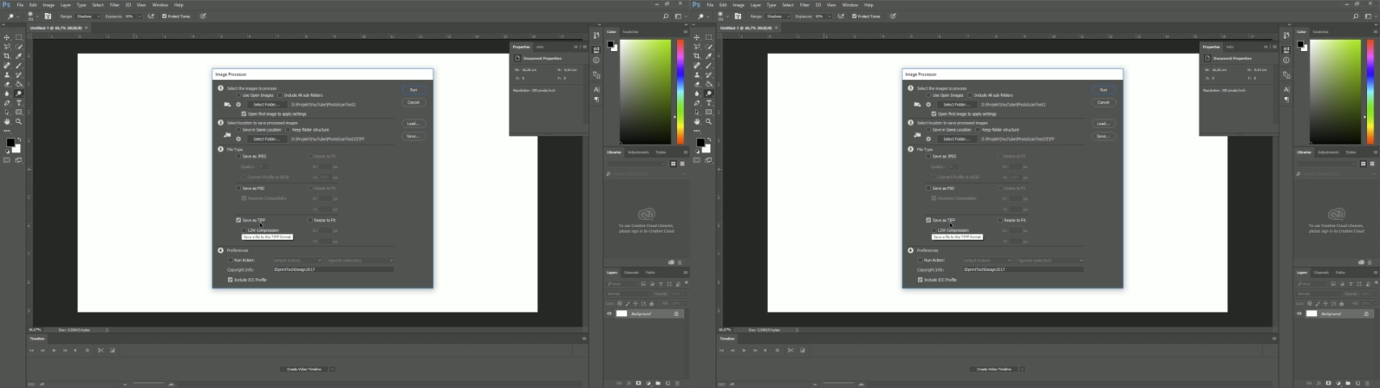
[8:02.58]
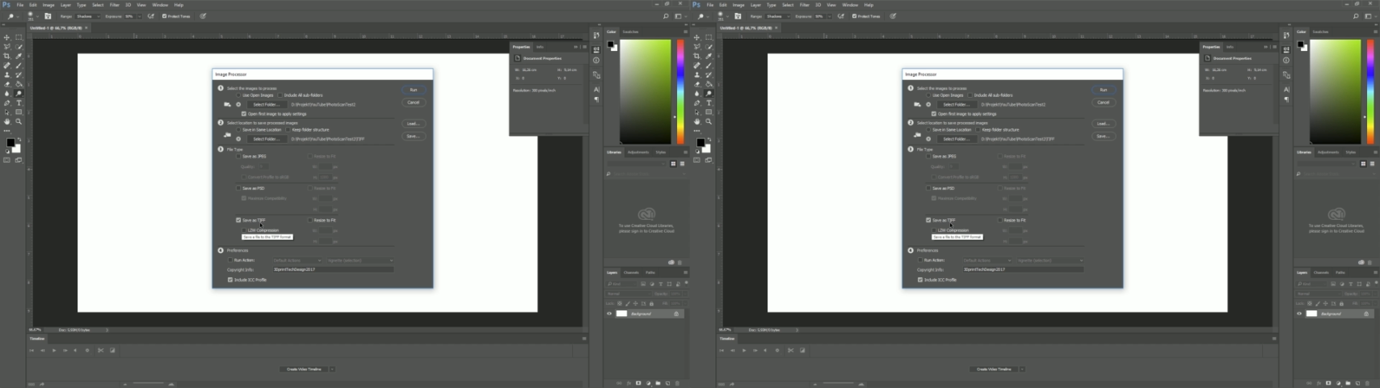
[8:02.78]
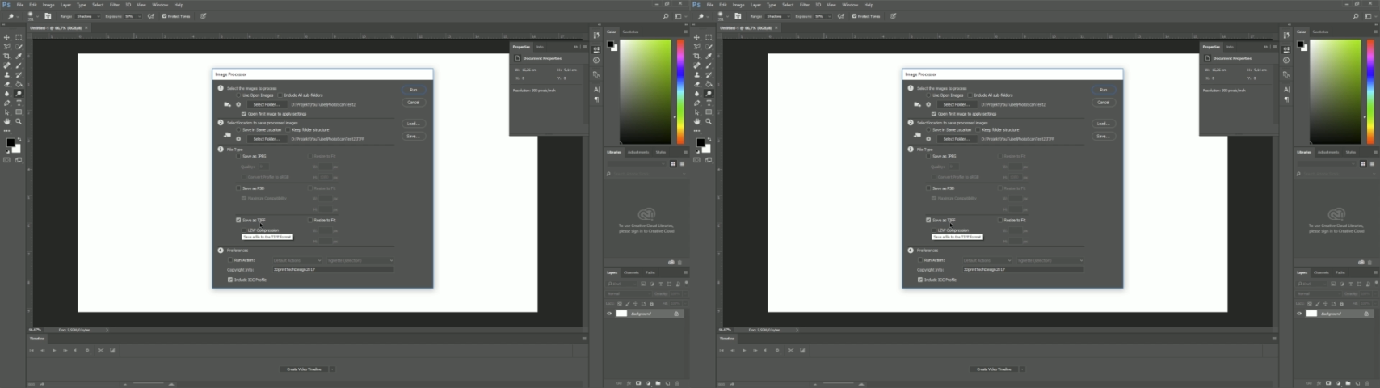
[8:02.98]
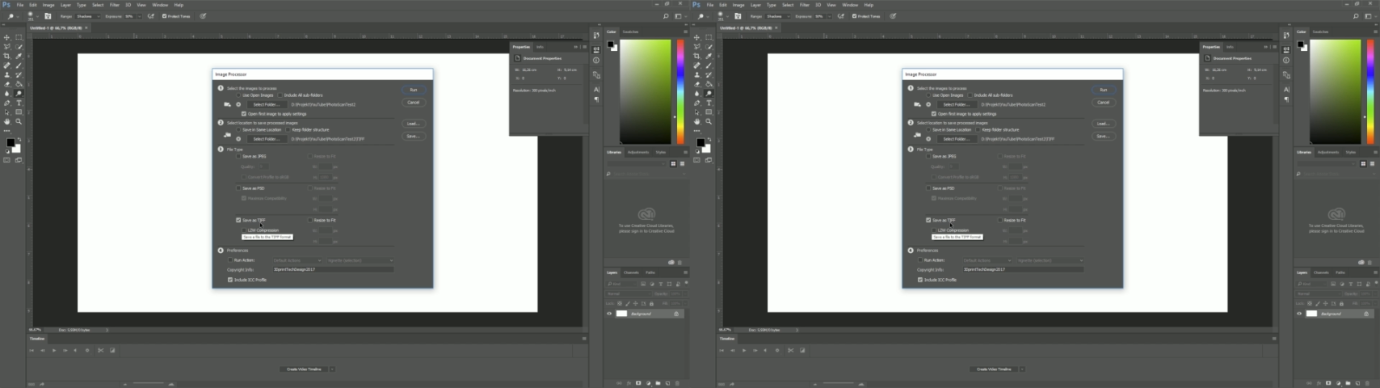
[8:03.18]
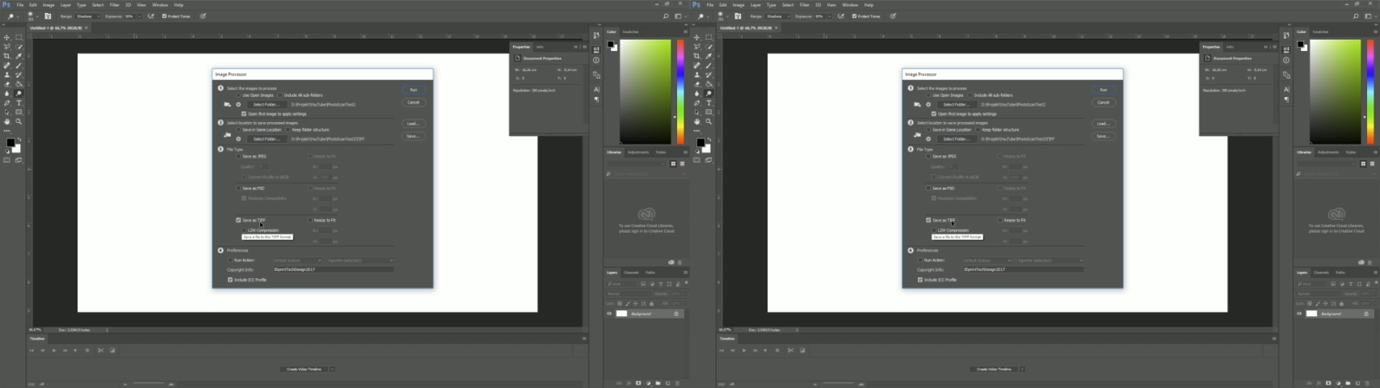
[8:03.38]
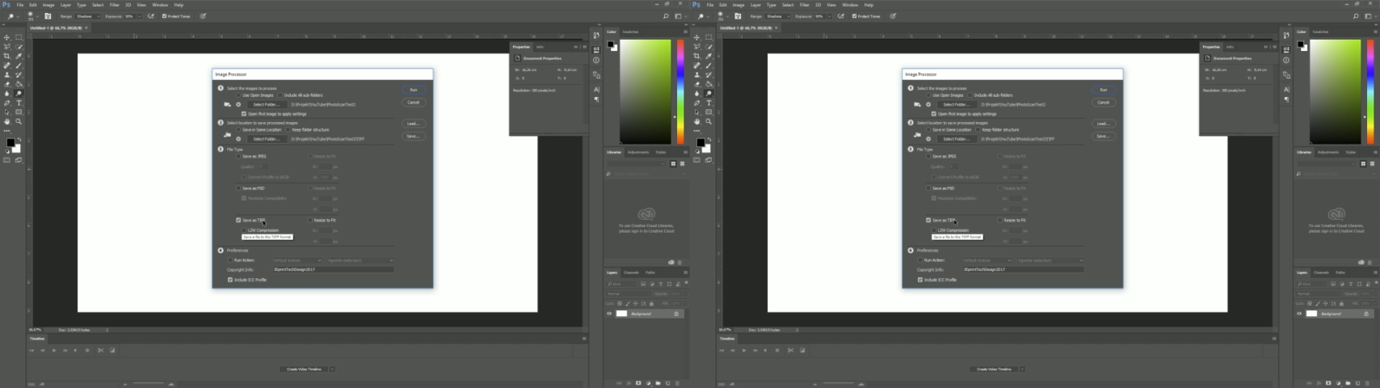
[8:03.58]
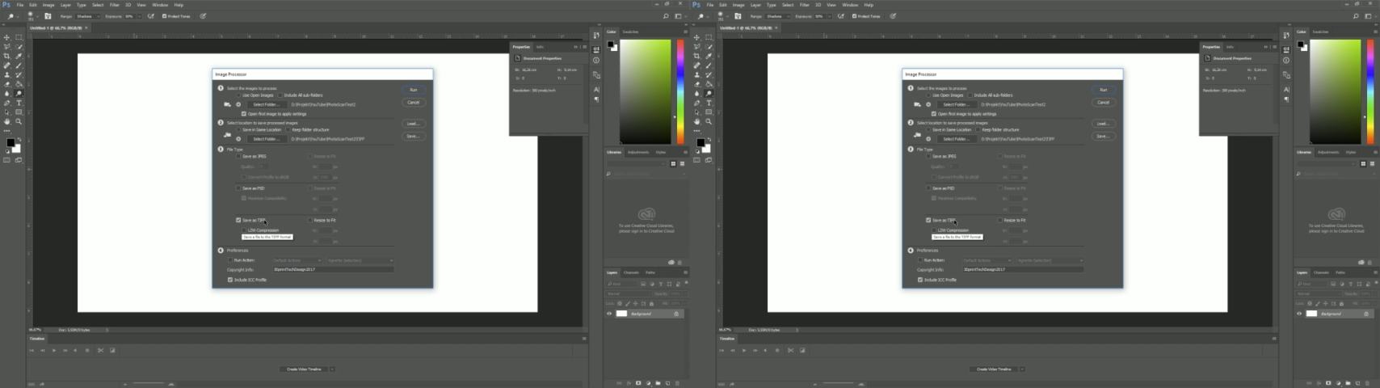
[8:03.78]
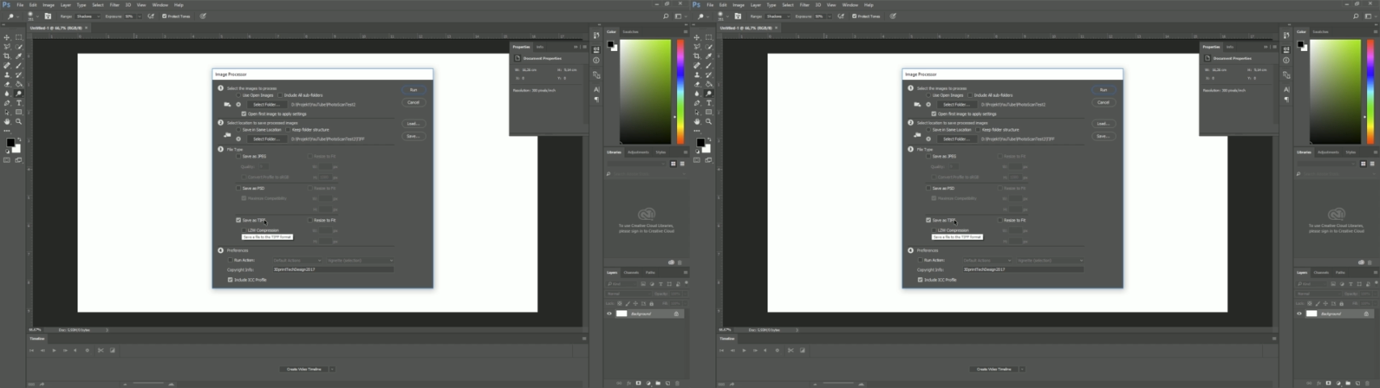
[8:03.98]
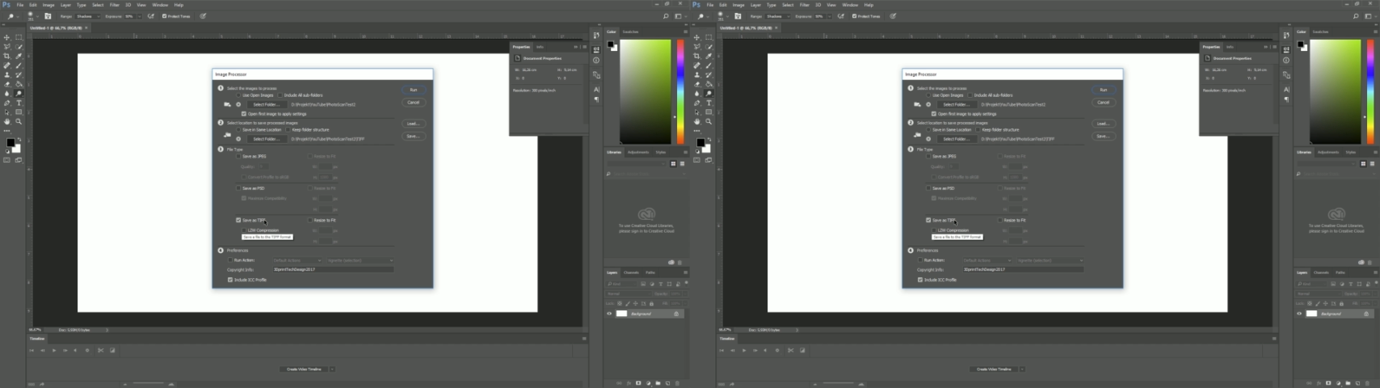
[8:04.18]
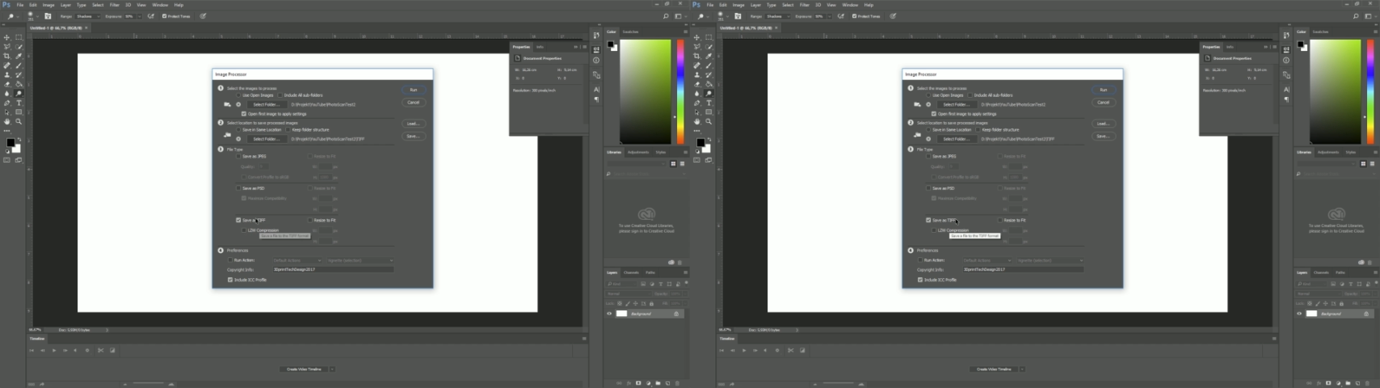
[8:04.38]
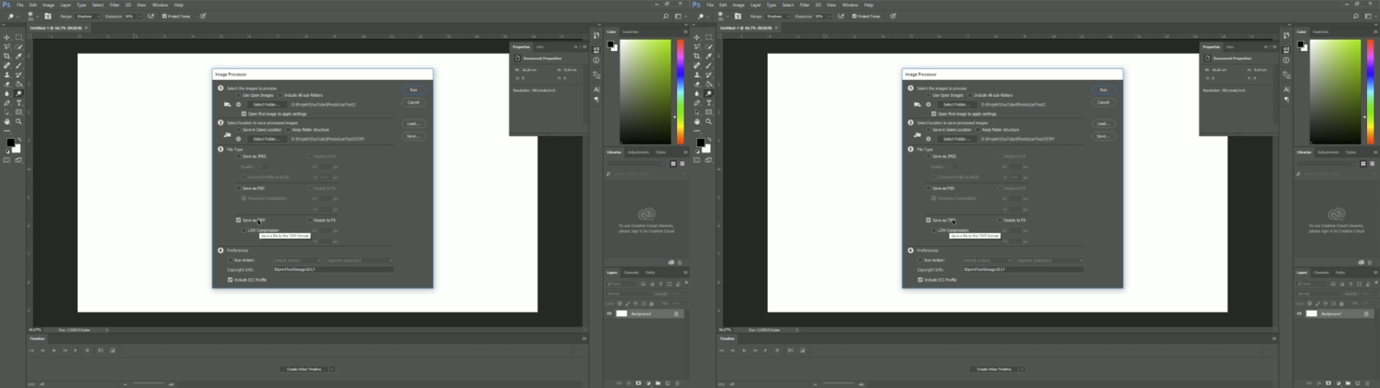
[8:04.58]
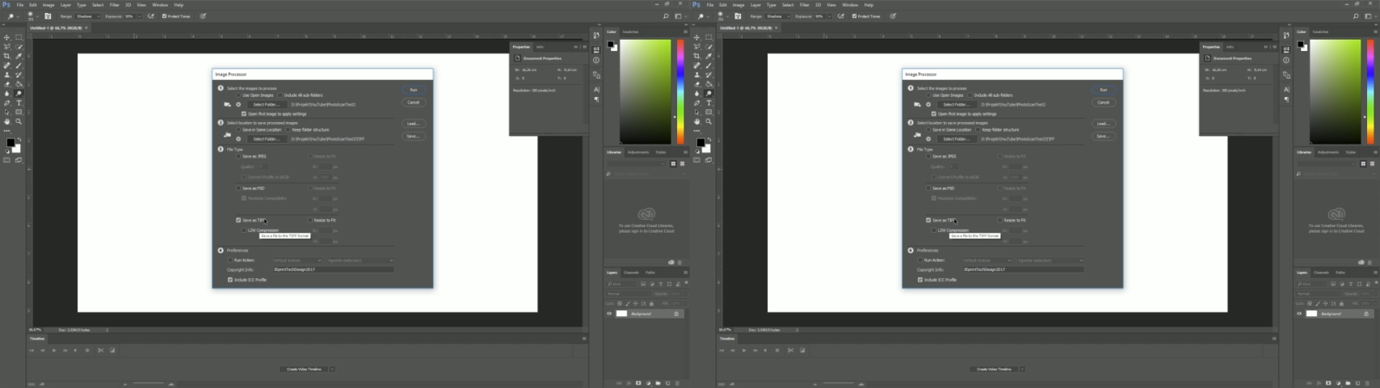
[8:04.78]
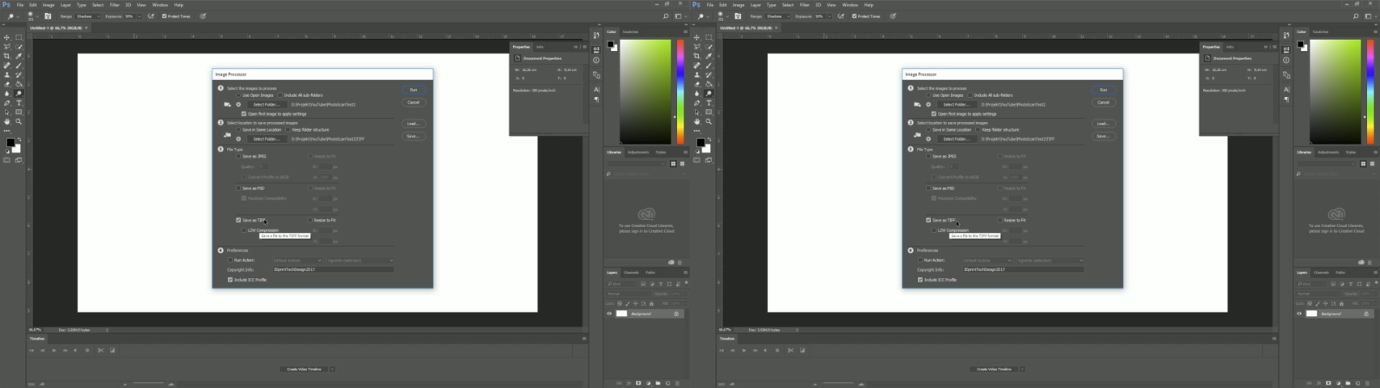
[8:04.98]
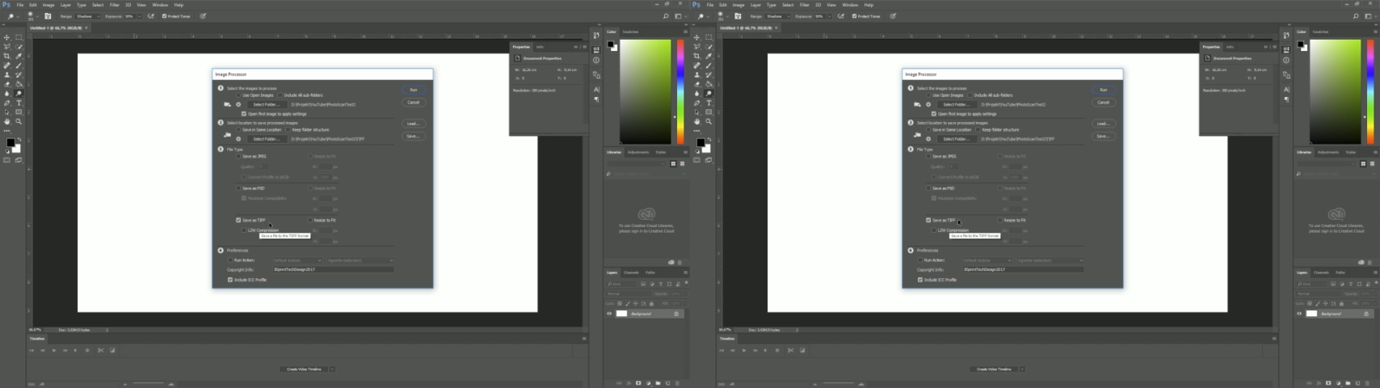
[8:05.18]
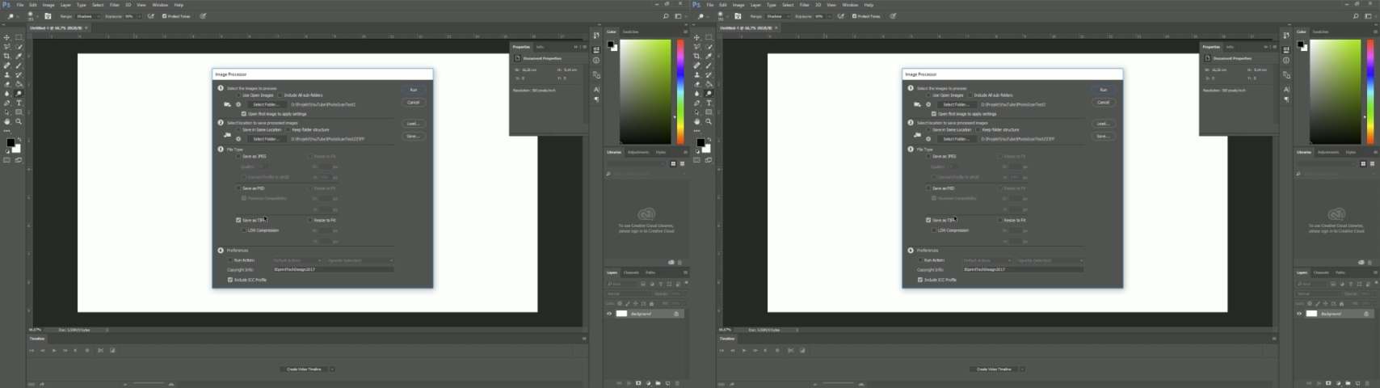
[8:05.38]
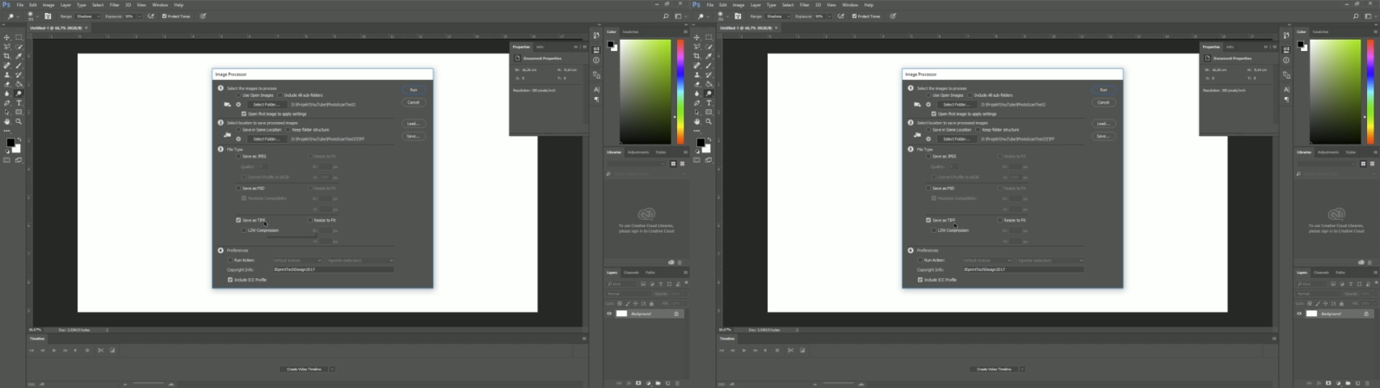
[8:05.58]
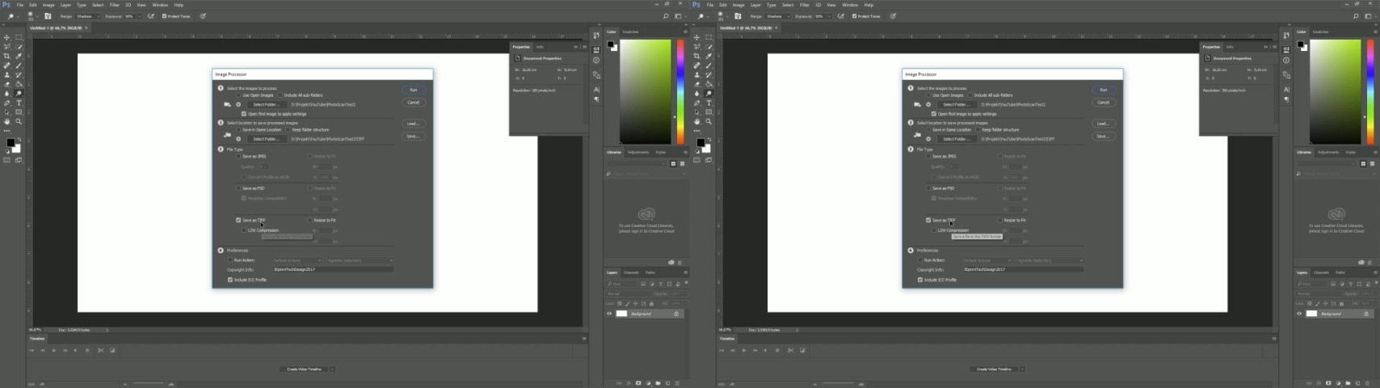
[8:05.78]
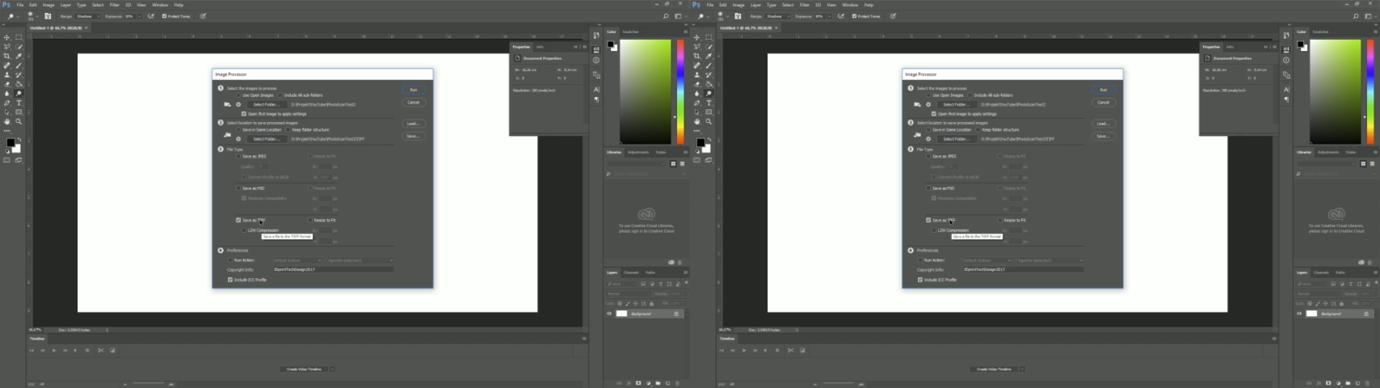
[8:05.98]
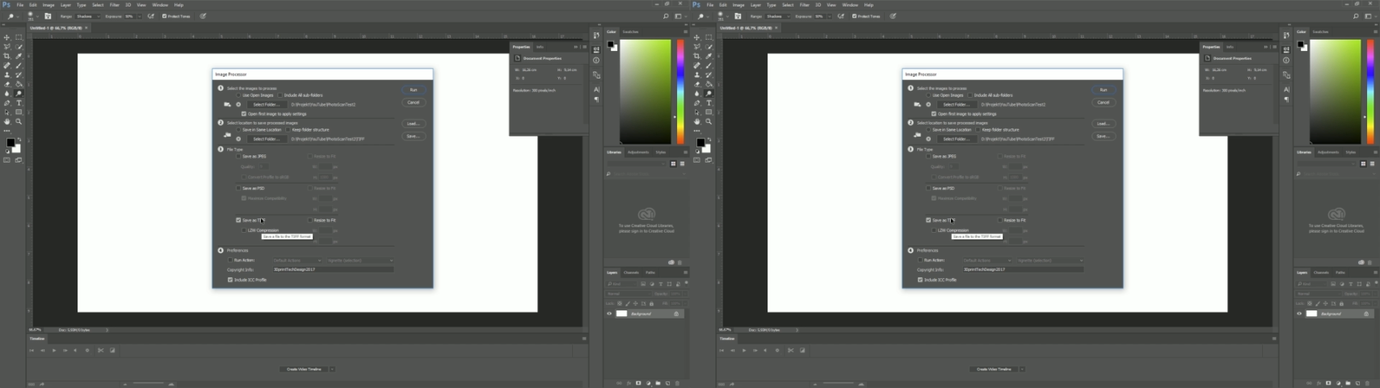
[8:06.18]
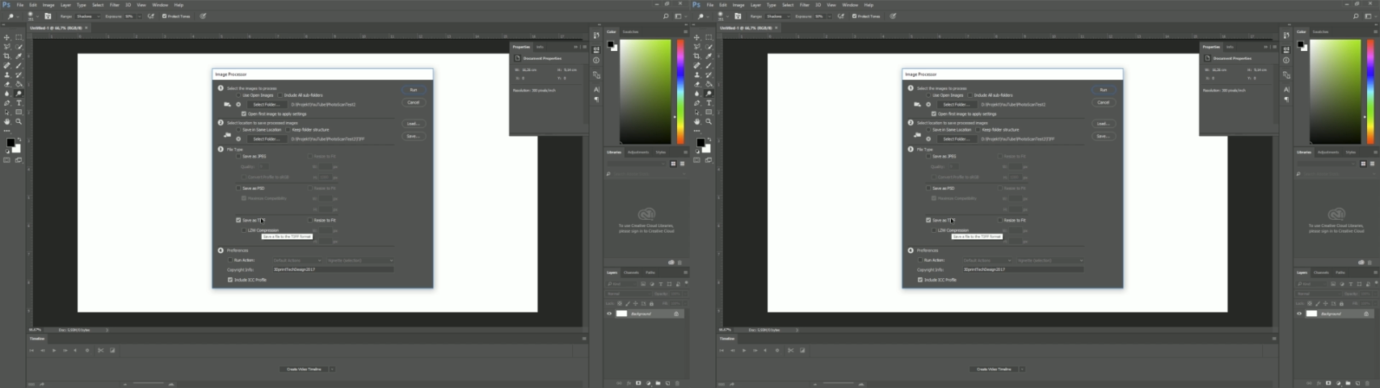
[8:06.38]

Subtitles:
No face is visible, so there are no lips to read.